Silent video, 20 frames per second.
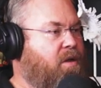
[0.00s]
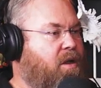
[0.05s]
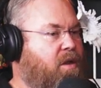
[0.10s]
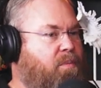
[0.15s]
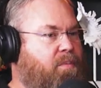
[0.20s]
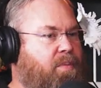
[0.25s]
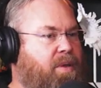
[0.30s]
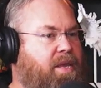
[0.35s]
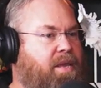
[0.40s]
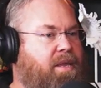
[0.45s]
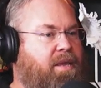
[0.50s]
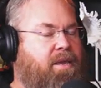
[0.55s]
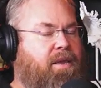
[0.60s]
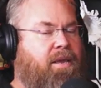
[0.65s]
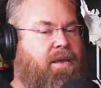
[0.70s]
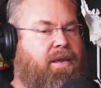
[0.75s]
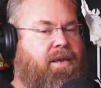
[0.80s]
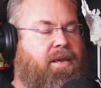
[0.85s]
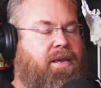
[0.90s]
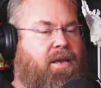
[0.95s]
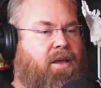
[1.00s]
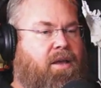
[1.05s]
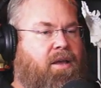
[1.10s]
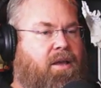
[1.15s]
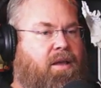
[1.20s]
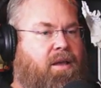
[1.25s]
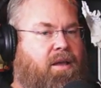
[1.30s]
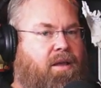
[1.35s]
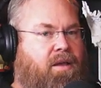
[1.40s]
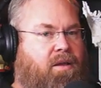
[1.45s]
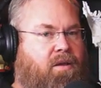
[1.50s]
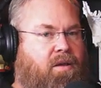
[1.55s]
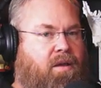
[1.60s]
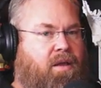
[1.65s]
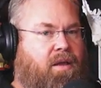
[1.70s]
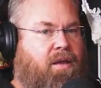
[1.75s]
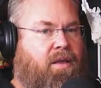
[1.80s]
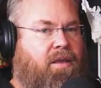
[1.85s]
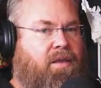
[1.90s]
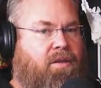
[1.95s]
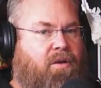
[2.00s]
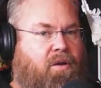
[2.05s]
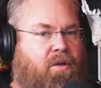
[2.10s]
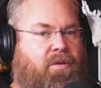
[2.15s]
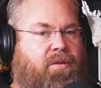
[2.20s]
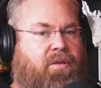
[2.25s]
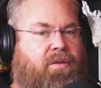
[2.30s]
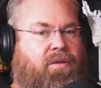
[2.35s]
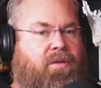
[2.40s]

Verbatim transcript: Yeah. I'll be, uh, you know,